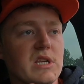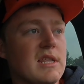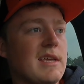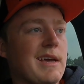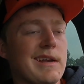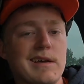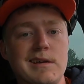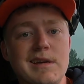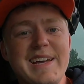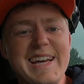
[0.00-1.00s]
any kind of
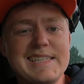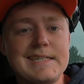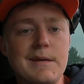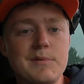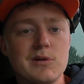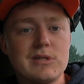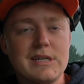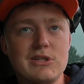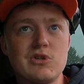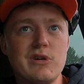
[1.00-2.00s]
tips or
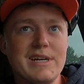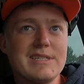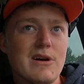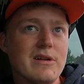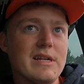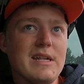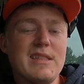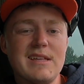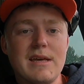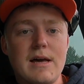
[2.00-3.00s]
tricks on
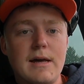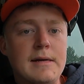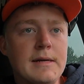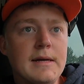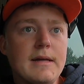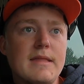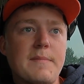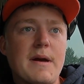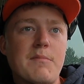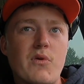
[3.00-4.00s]
anything that
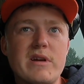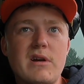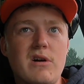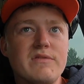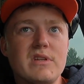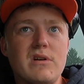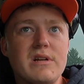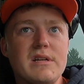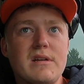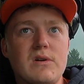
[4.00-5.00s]
might break often on
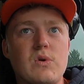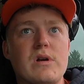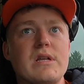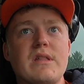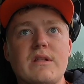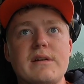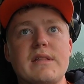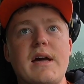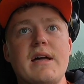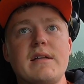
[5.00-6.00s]
it or anything like
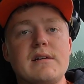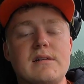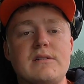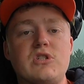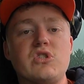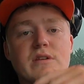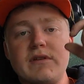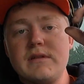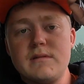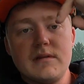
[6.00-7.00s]
that. Just leave
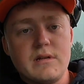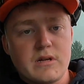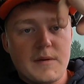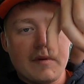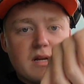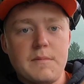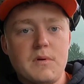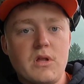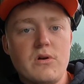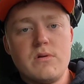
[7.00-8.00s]
it in a comment down
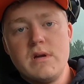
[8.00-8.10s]
below.